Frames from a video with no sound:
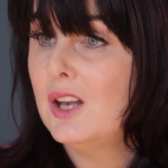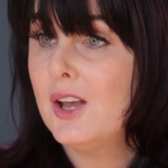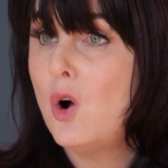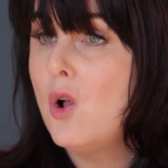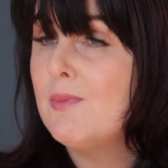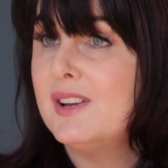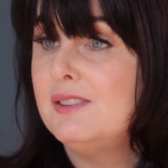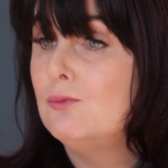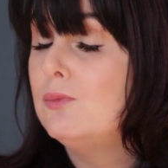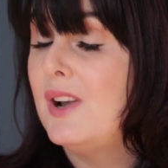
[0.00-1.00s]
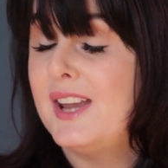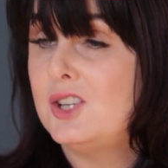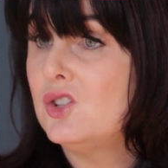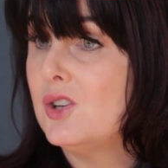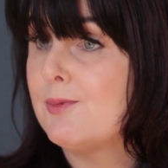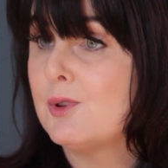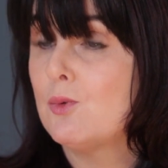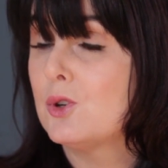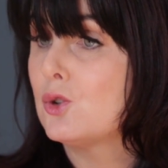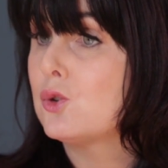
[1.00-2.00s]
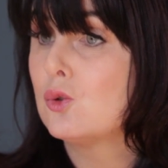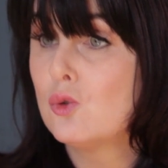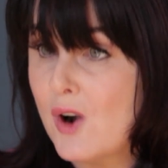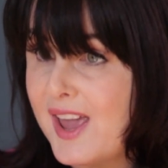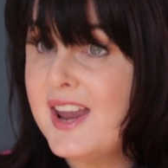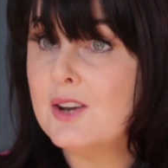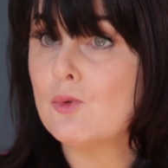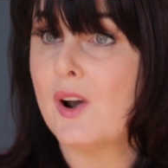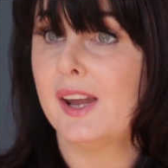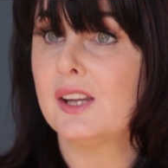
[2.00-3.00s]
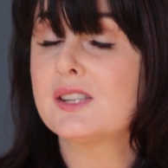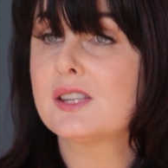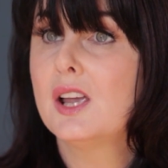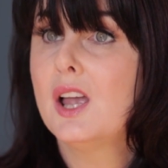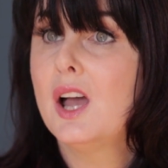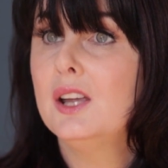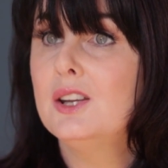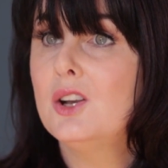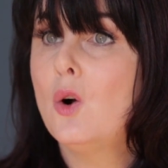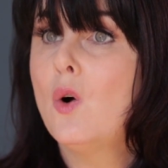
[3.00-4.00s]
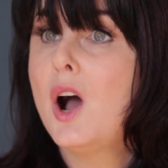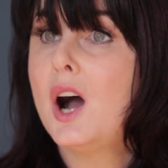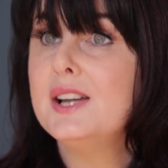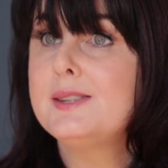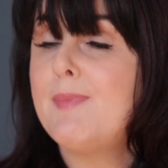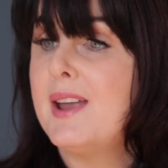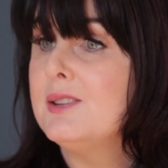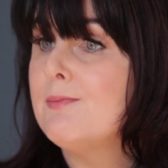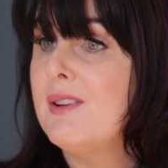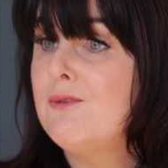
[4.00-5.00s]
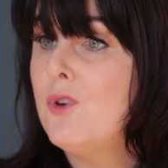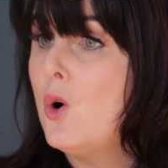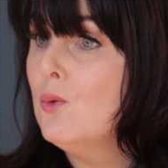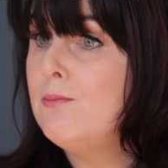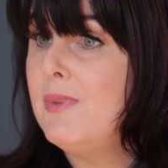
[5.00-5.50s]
All my relationships were train wrecks. I spent my phone